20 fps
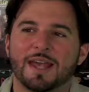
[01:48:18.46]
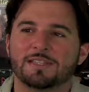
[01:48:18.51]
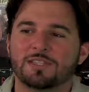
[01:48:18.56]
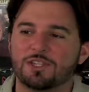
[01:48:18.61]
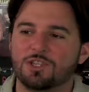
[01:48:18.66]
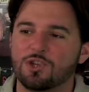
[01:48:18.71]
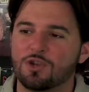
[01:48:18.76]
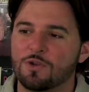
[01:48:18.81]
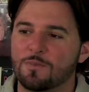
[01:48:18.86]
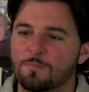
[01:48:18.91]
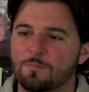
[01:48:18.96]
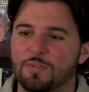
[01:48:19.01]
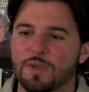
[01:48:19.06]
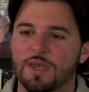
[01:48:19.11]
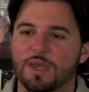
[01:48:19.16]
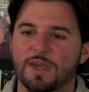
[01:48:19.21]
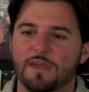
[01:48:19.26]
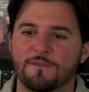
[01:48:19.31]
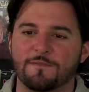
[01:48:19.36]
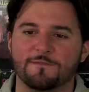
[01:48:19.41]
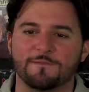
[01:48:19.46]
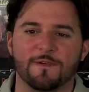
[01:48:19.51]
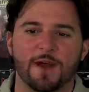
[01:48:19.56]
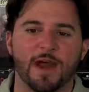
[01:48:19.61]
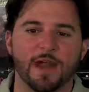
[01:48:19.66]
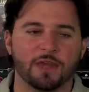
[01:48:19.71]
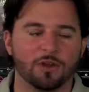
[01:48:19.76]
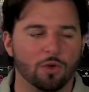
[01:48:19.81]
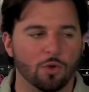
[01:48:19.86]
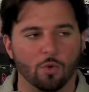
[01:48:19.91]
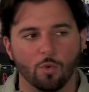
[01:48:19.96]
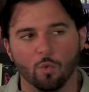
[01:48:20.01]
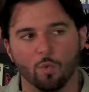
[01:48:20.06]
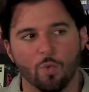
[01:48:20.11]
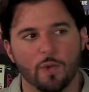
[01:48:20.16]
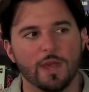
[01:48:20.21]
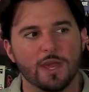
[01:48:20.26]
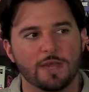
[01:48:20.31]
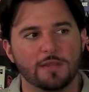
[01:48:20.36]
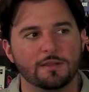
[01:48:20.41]
That's your big final
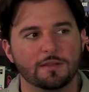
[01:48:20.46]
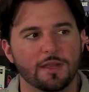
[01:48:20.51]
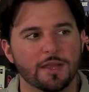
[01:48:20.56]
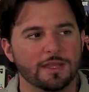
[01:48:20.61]
win.